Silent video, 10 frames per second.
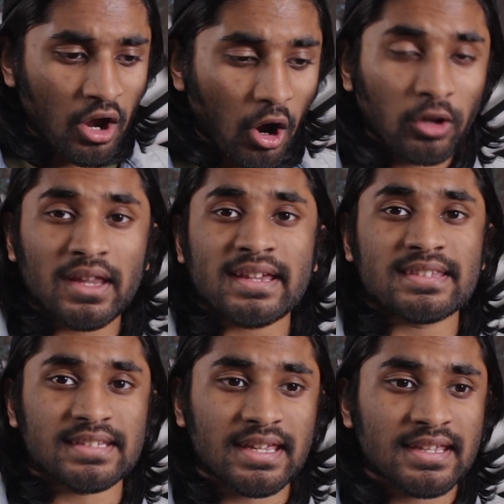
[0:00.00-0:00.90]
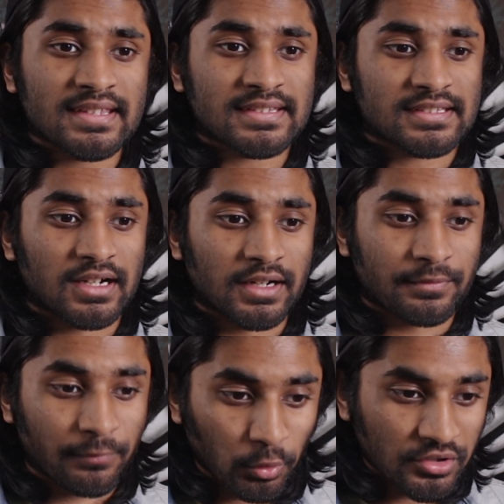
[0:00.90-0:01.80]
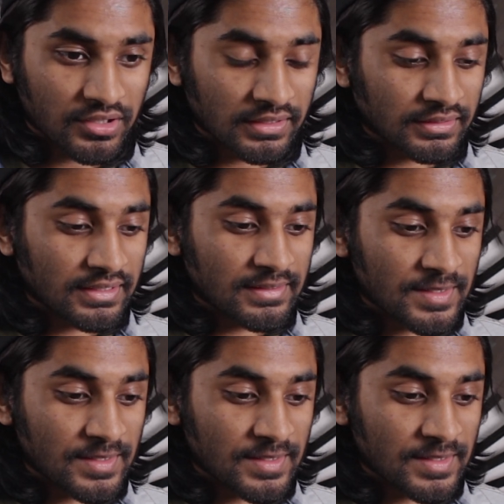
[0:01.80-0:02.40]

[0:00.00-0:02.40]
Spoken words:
All I can say is, unfortunately,